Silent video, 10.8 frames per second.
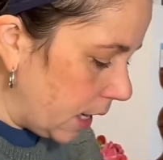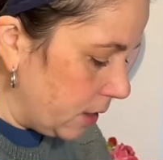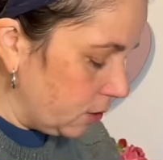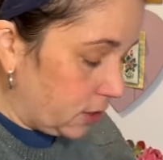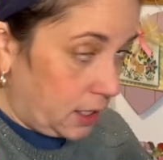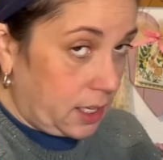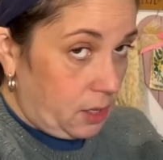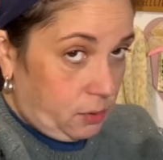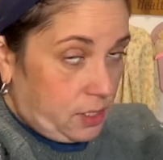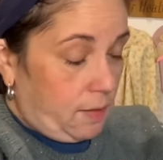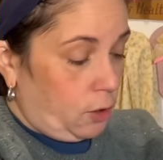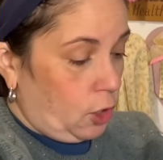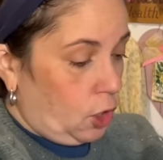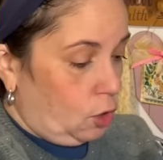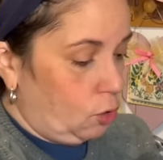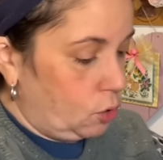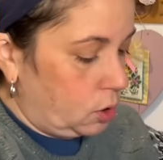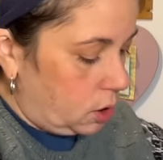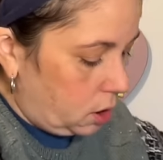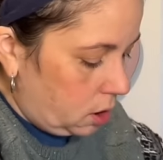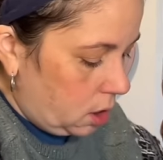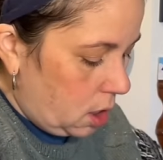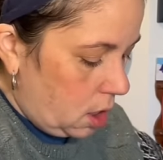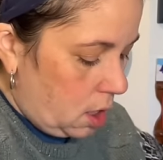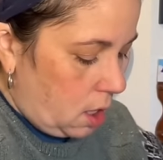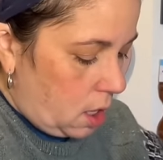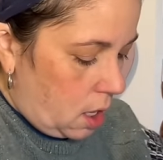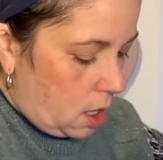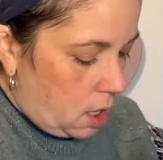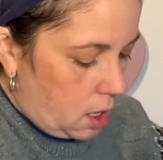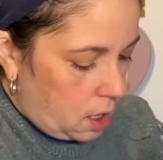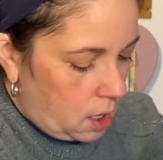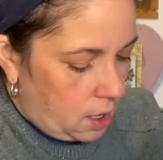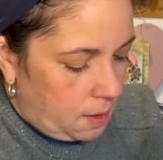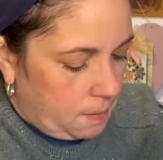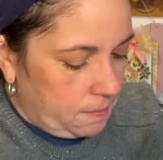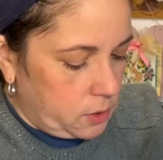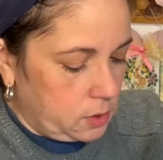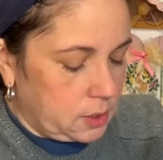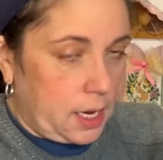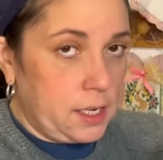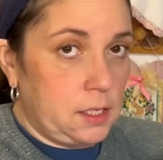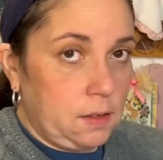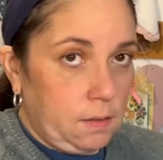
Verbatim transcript: I don't think that it was ever used. Um, so it's got its